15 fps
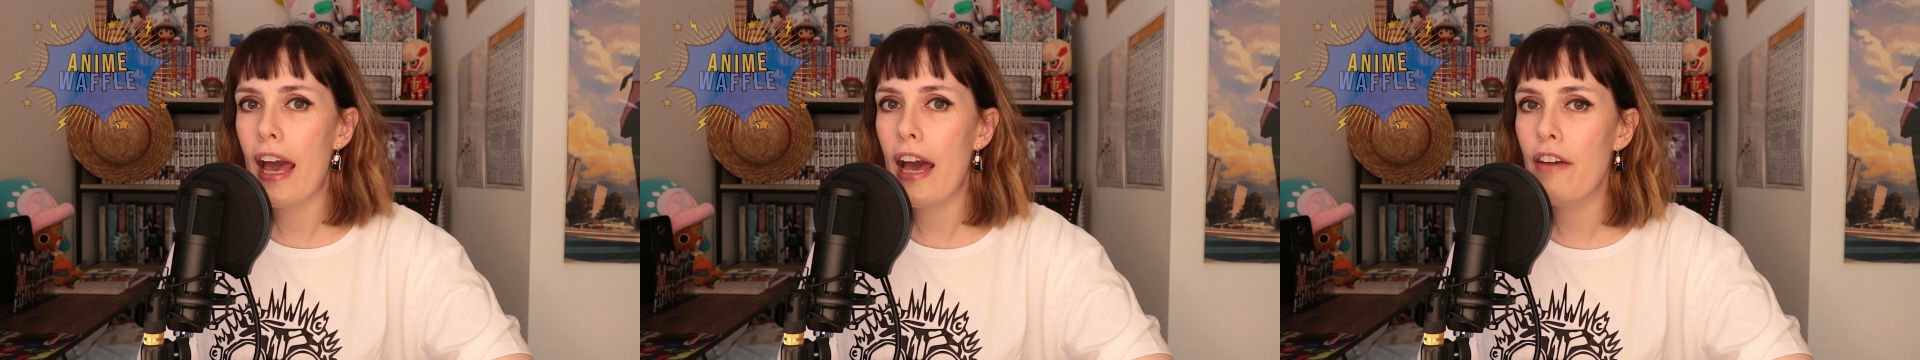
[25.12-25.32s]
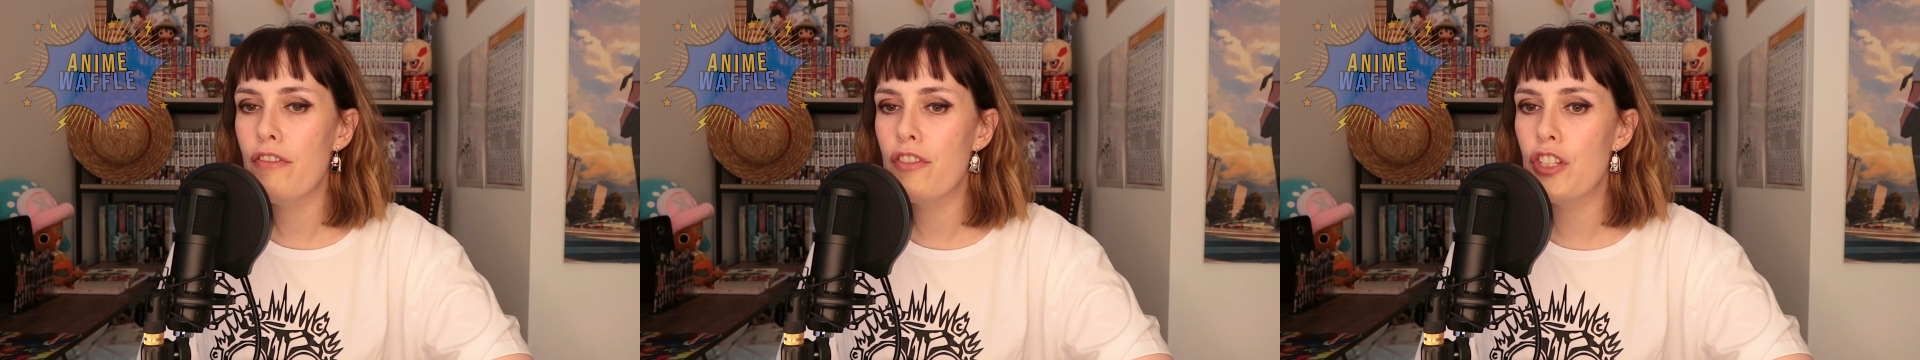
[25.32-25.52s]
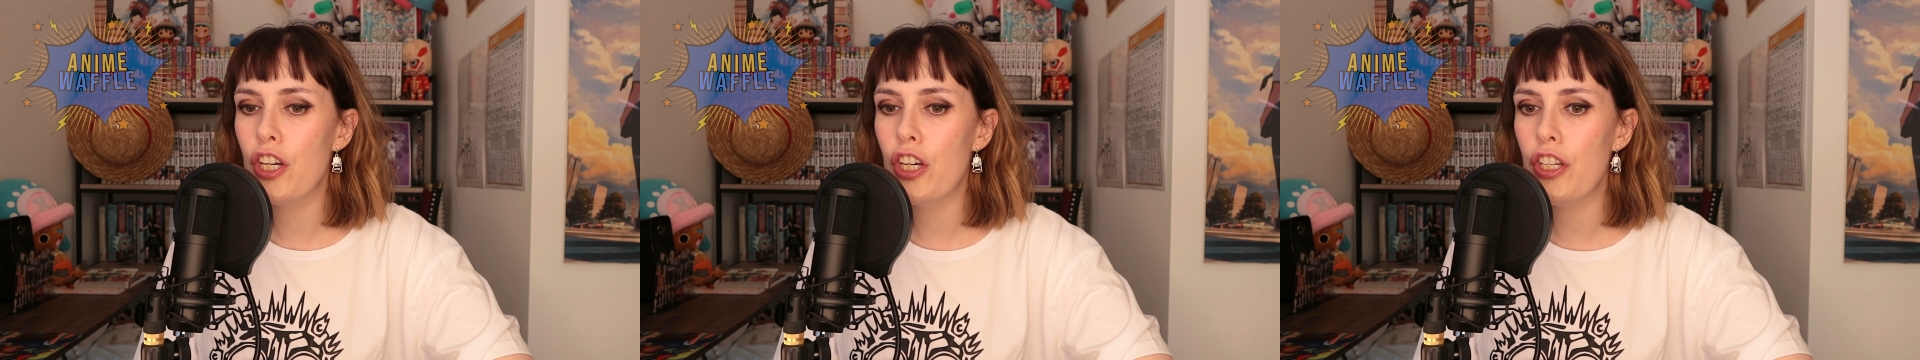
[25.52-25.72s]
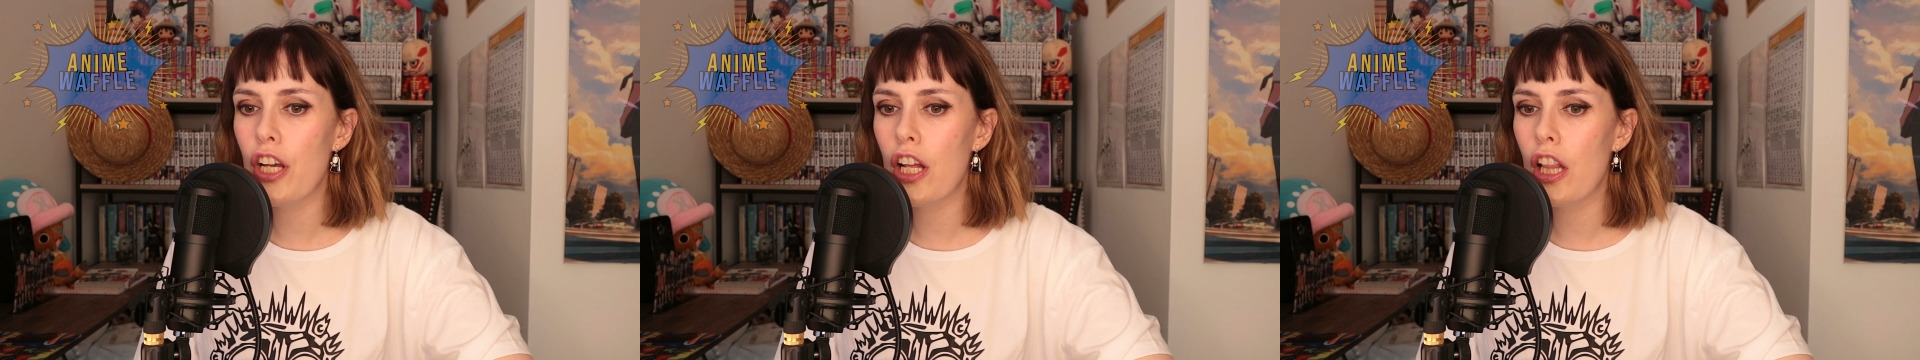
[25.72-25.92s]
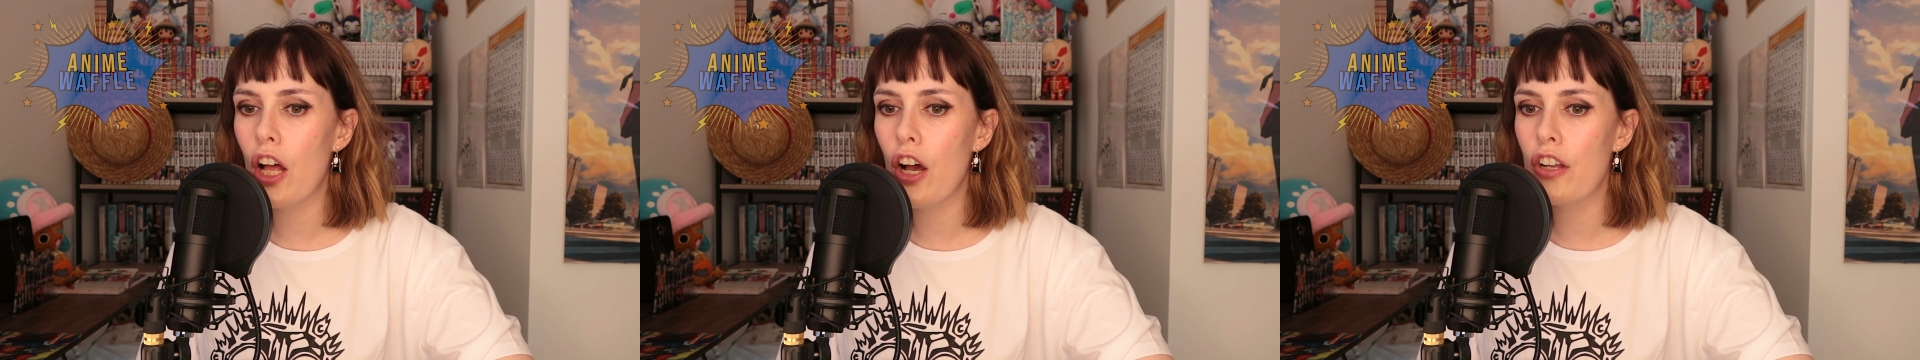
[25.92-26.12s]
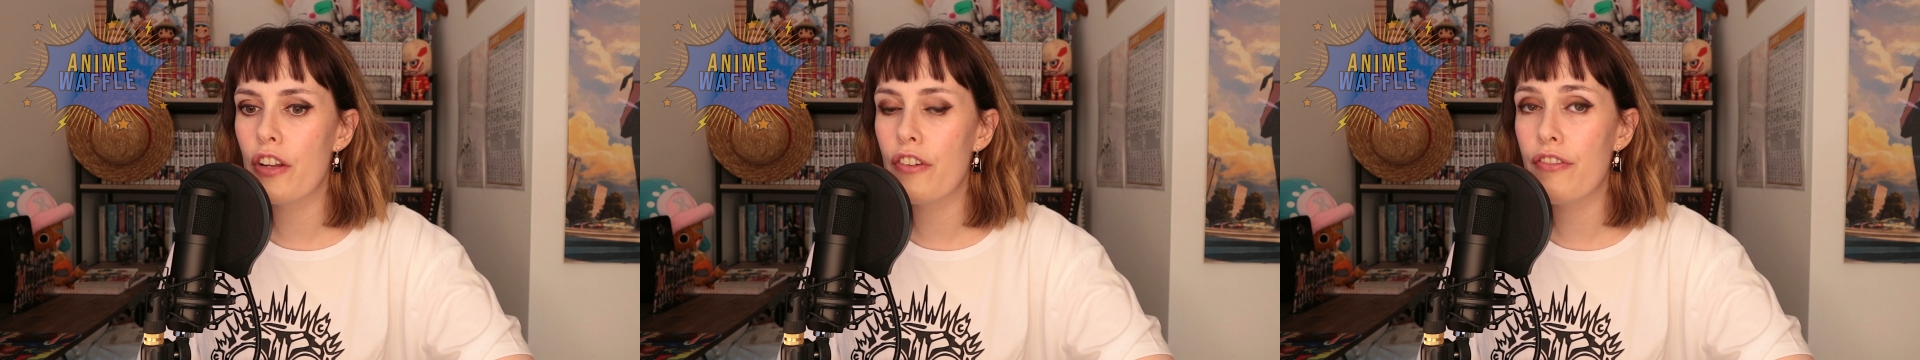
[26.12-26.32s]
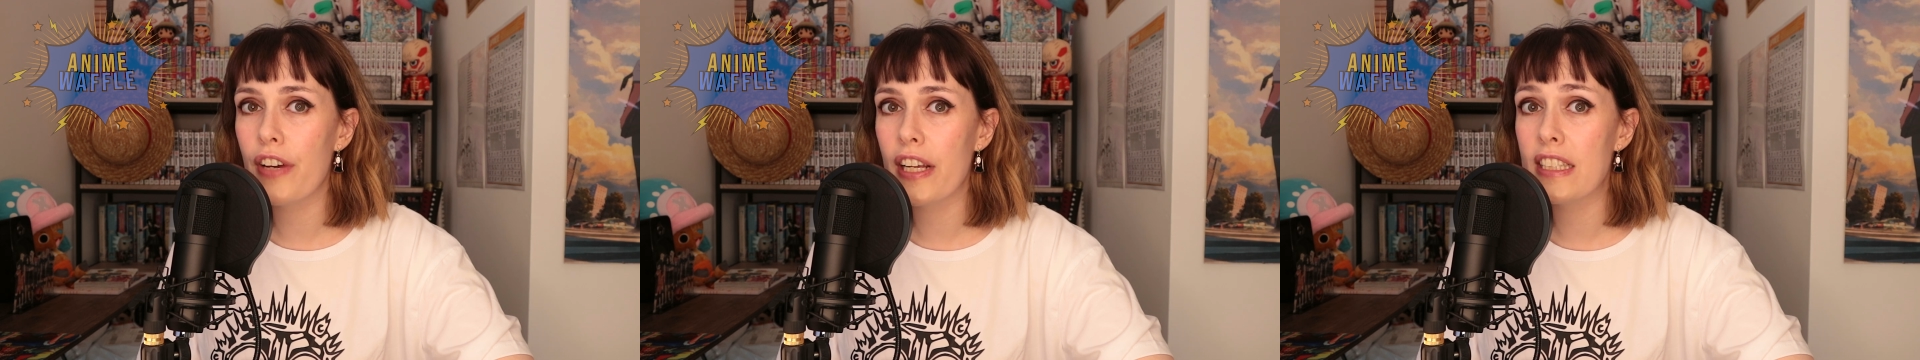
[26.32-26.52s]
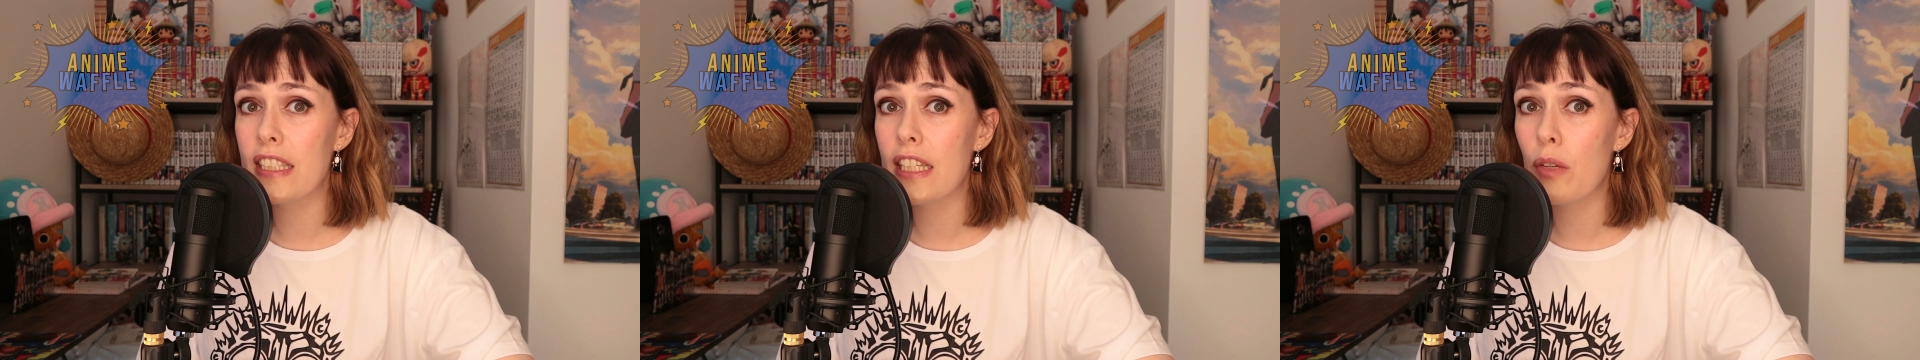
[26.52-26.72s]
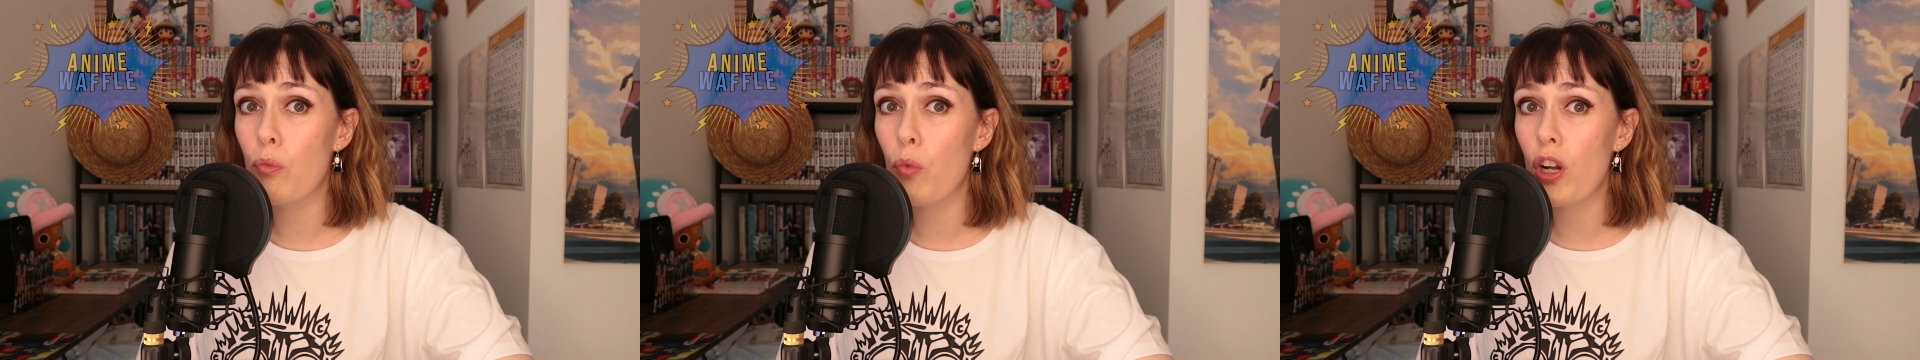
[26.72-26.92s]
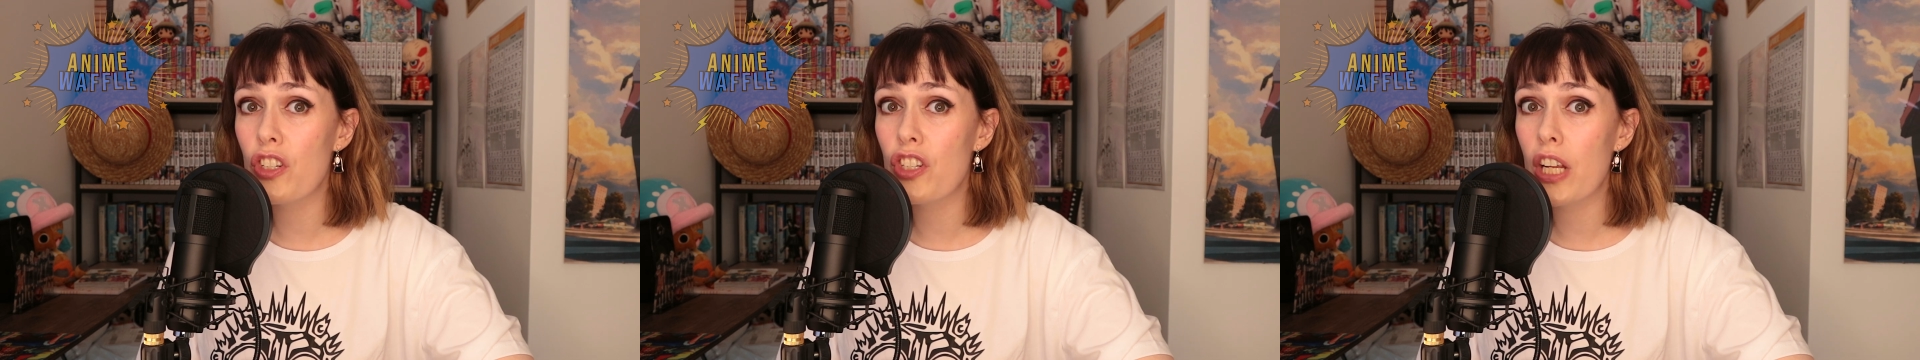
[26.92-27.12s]
I have done a lot of fight
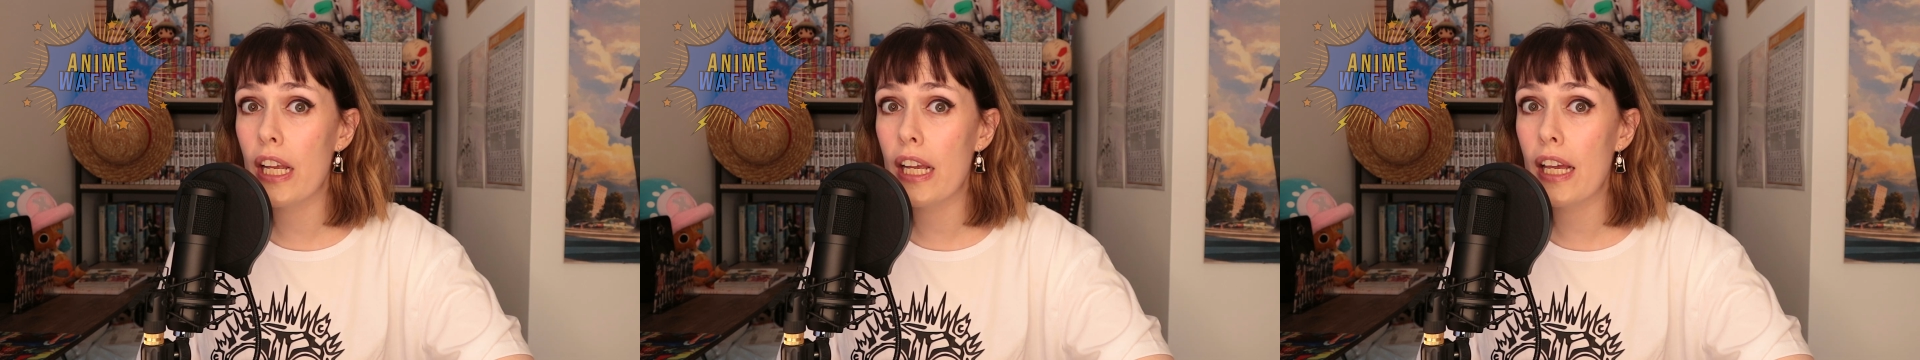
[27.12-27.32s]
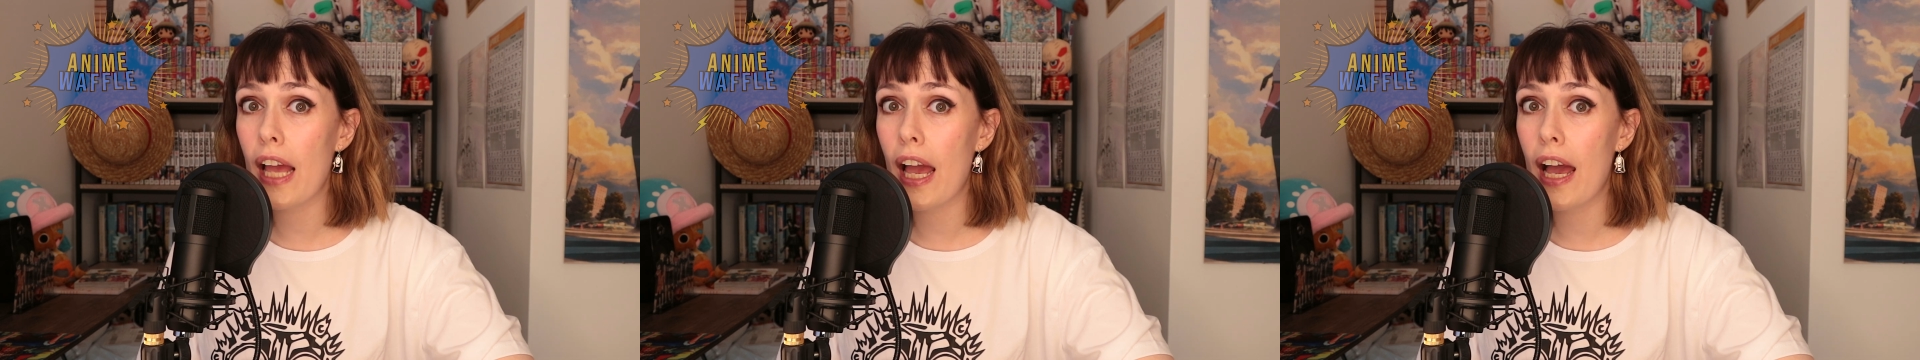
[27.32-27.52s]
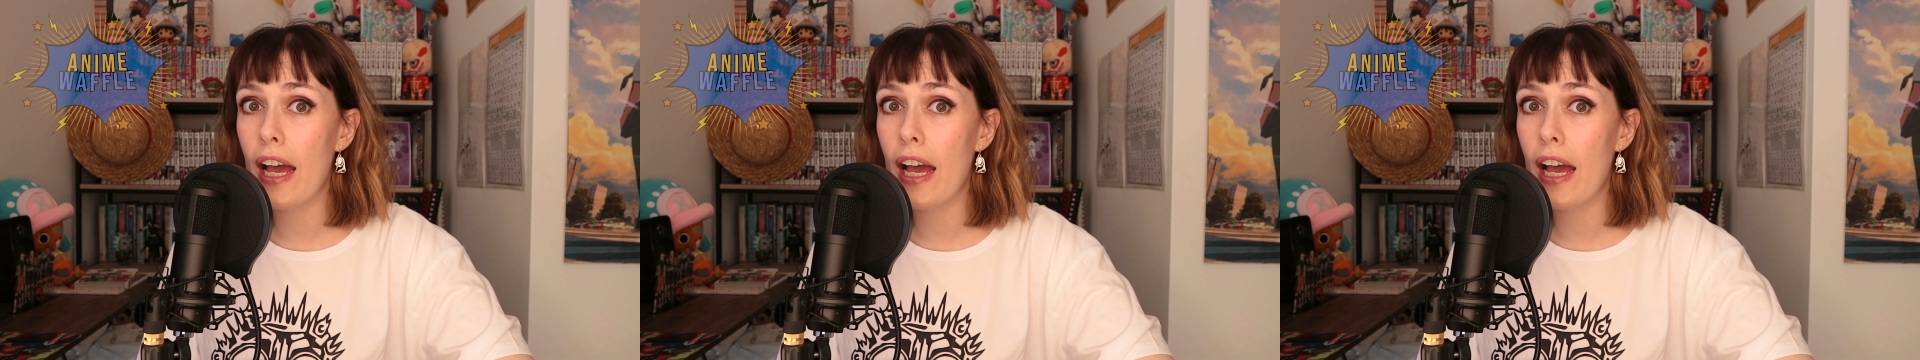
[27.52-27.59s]
scene watching